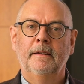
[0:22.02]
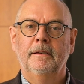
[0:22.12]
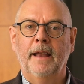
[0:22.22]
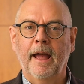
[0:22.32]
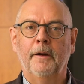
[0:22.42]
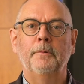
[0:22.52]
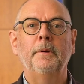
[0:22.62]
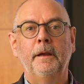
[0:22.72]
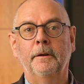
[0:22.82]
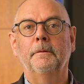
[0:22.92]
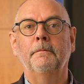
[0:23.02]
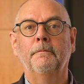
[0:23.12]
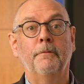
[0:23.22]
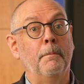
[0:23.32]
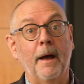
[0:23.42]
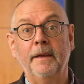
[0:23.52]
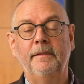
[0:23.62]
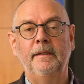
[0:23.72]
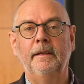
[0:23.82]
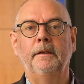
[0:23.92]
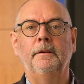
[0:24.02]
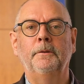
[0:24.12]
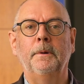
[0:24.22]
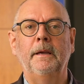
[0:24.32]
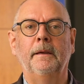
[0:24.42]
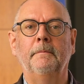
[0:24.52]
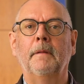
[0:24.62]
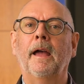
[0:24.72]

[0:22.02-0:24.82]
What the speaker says: Now, here from my seat at UE,